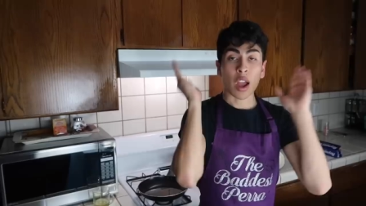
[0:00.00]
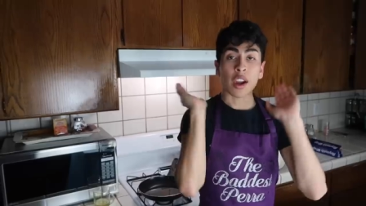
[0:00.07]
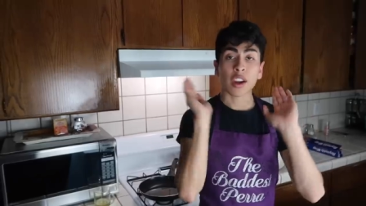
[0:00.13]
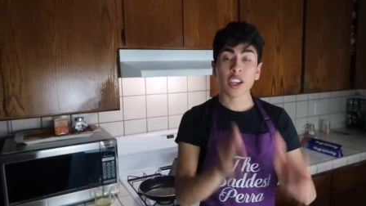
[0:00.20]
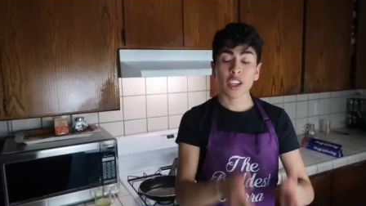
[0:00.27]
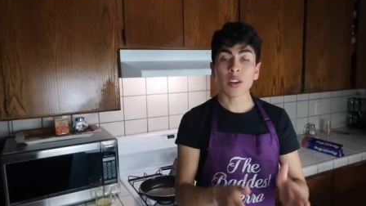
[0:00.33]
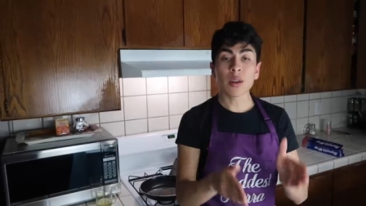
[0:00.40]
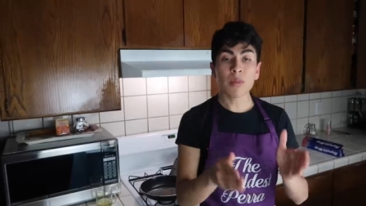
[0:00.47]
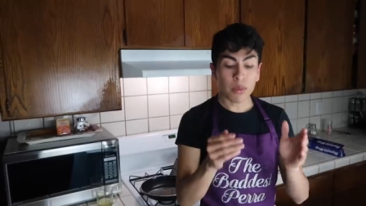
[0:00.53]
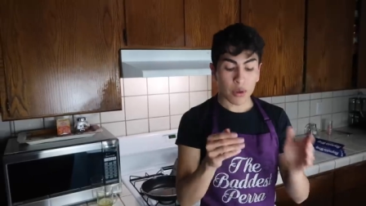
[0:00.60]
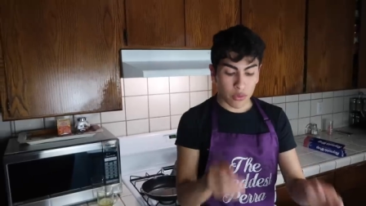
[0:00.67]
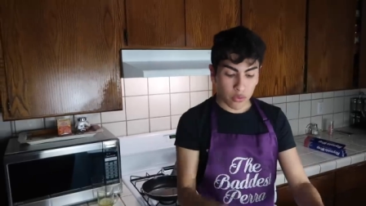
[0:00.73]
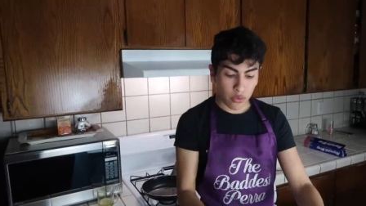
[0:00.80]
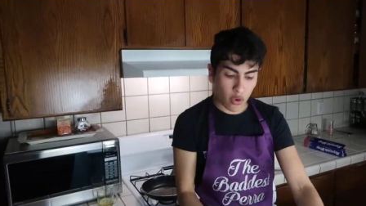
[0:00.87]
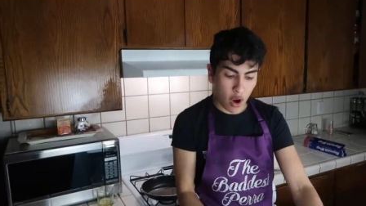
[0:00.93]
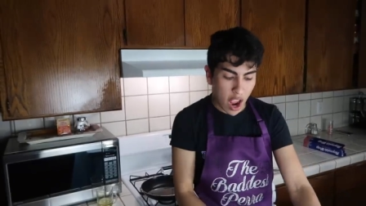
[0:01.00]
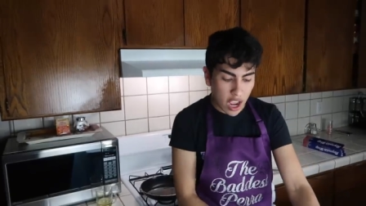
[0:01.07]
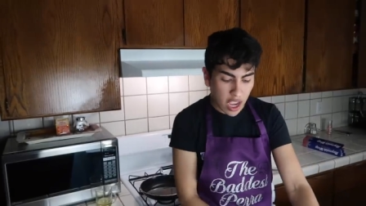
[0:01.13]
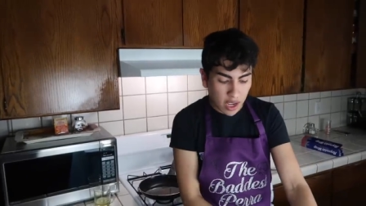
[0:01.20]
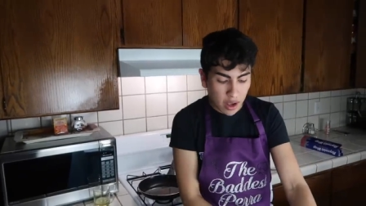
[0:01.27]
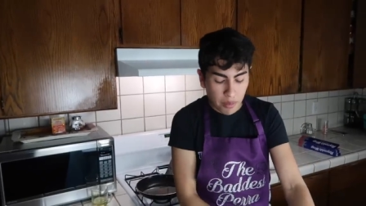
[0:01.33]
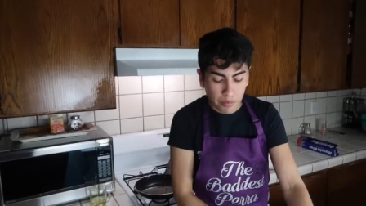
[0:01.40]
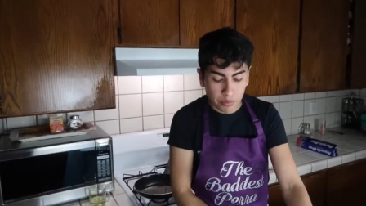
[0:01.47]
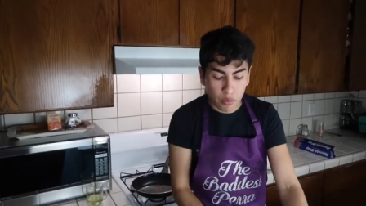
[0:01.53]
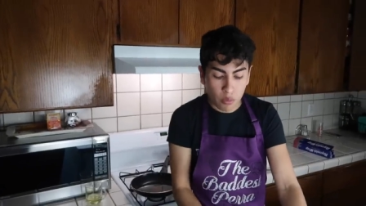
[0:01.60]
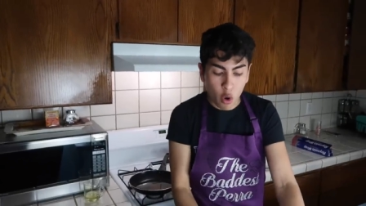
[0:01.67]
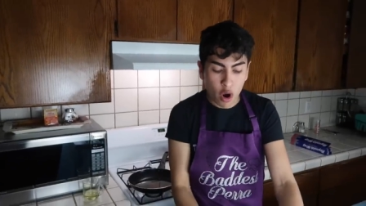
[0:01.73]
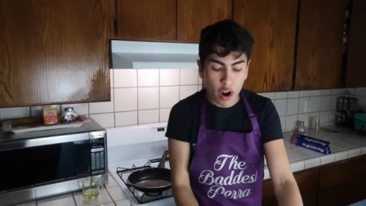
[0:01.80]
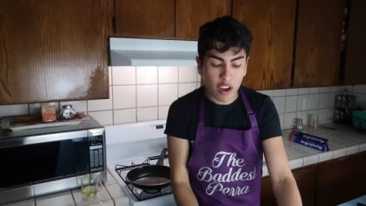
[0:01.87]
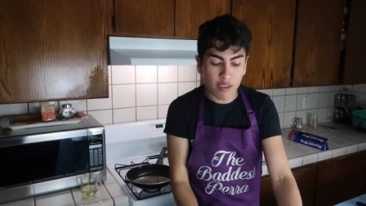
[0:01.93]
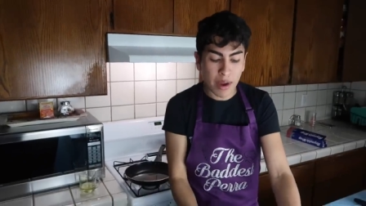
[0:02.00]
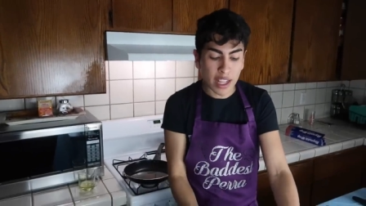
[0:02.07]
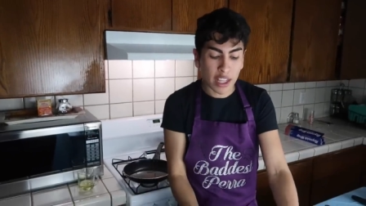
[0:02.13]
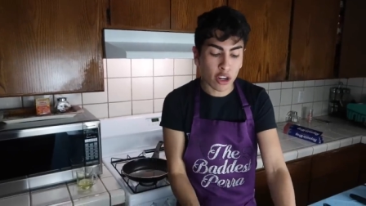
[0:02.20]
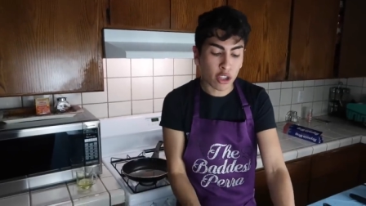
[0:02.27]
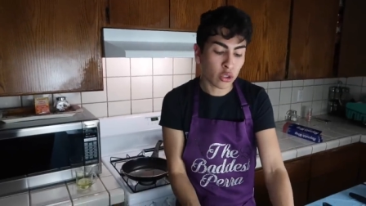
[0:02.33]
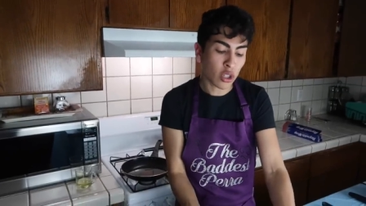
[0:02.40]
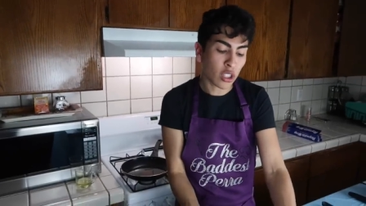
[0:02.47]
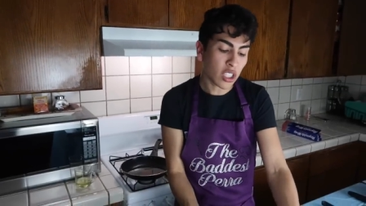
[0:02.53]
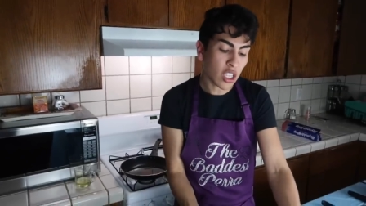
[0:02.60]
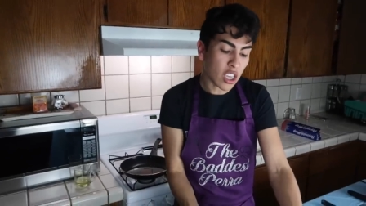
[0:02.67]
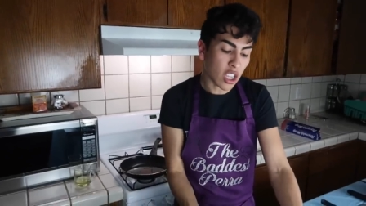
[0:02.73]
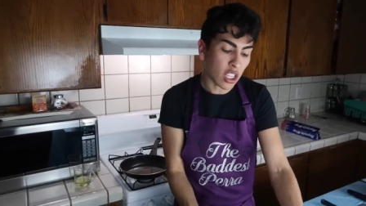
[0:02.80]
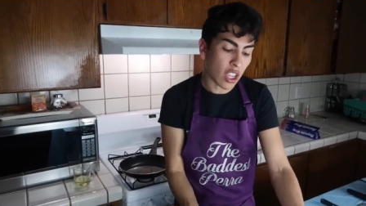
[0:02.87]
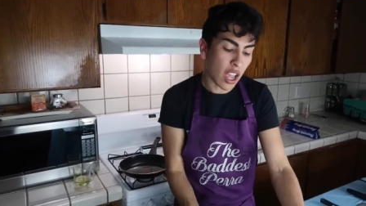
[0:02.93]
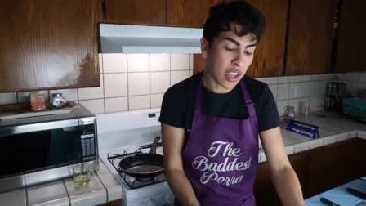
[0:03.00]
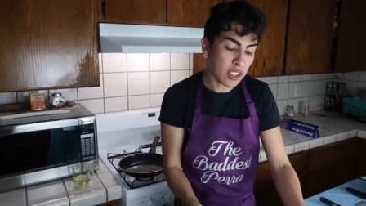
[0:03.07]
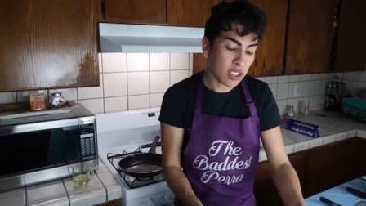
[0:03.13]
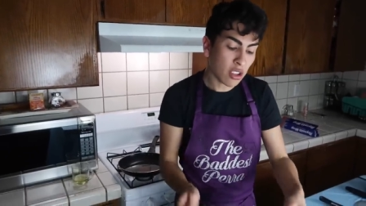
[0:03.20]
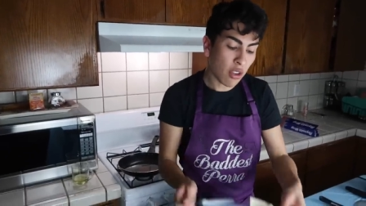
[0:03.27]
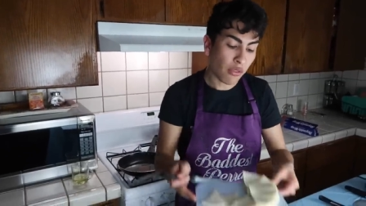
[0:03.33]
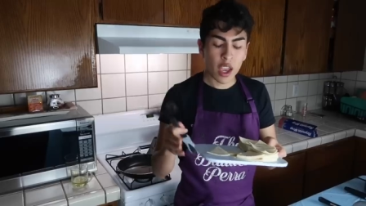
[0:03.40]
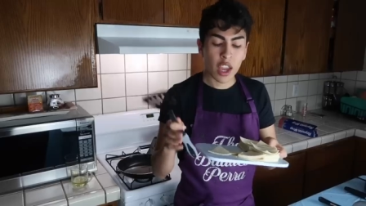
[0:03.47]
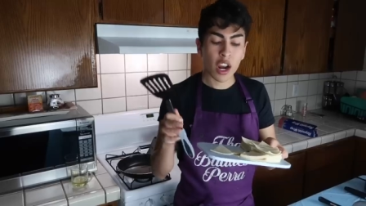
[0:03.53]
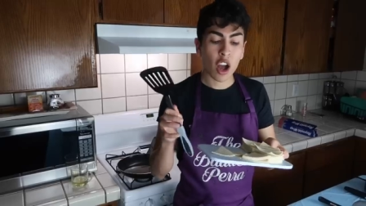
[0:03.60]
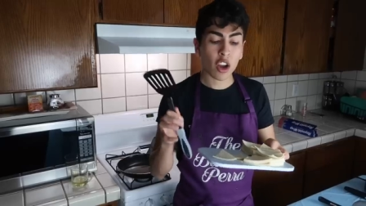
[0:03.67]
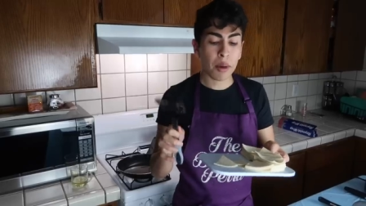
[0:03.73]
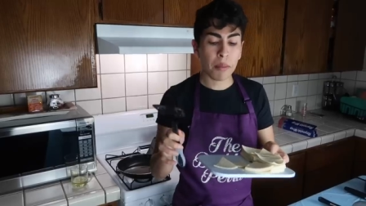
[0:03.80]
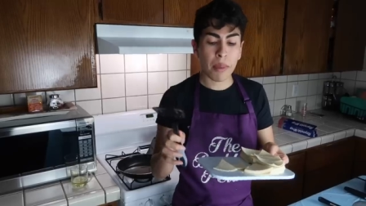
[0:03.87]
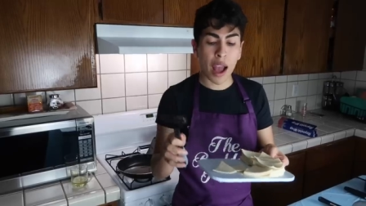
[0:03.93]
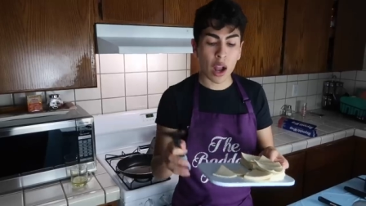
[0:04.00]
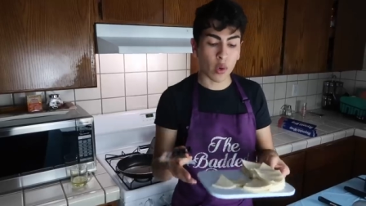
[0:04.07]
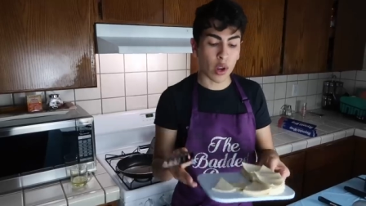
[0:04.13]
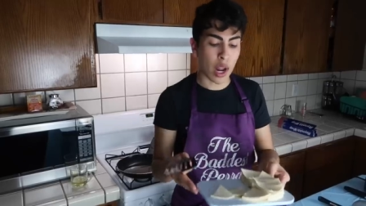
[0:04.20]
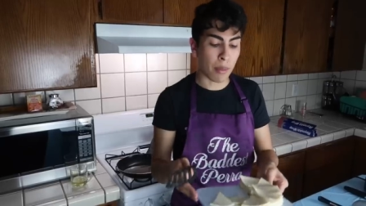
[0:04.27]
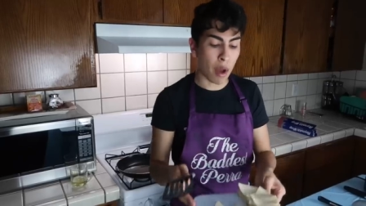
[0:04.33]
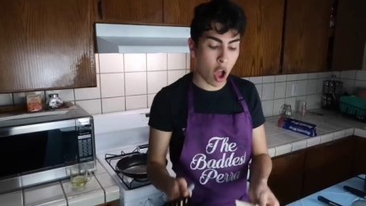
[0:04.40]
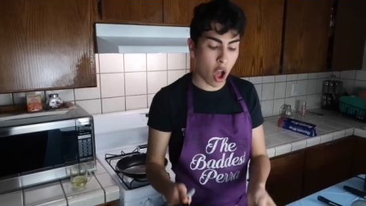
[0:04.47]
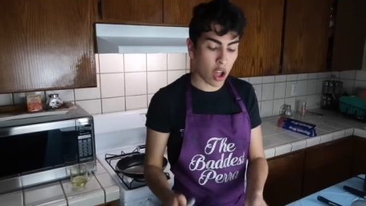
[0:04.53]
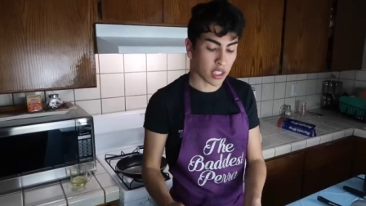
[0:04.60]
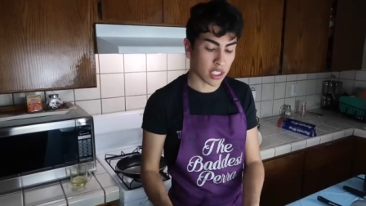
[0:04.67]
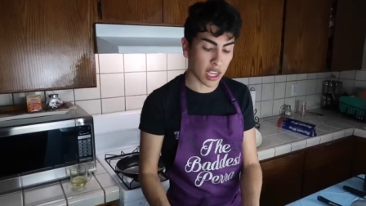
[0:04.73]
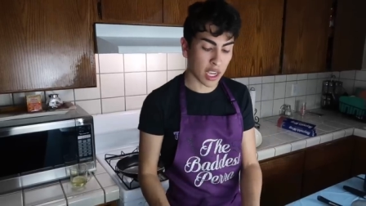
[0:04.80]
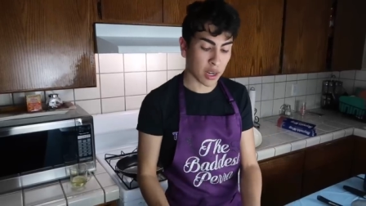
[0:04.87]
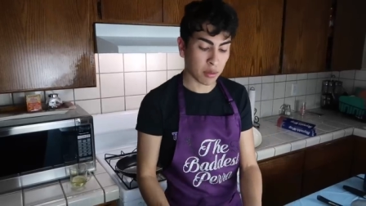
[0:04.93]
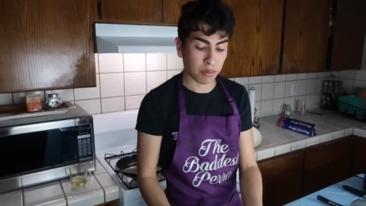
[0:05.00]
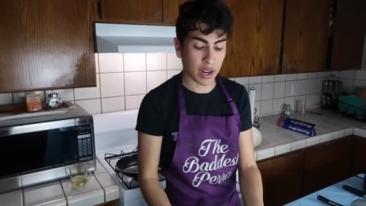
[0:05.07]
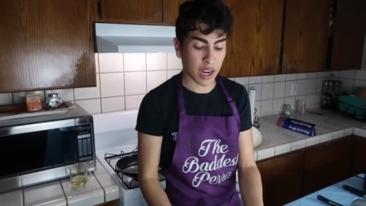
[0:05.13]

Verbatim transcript: I'm gonna keep frying more of my little tortillitas and I'll come back when I'm all done.